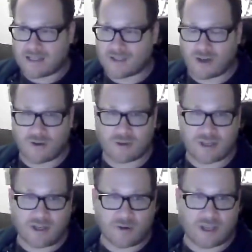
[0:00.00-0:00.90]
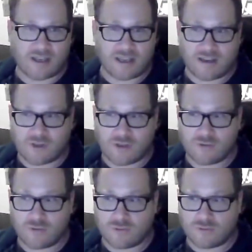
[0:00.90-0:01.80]
So
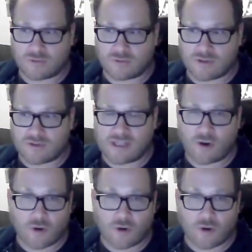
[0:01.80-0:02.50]
the